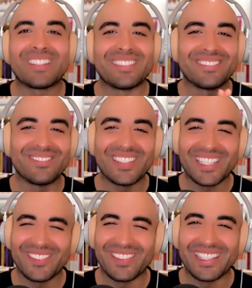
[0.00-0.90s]
and
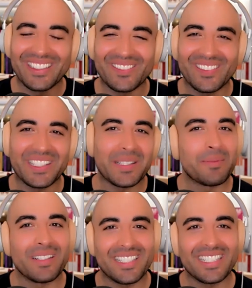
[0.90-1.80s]
really, really, really
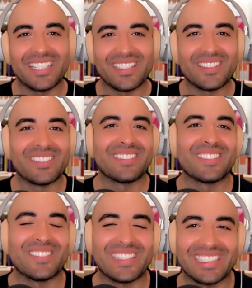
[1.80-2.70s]
appreciate you
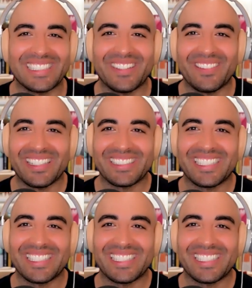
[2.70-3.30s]
doing this here with us today.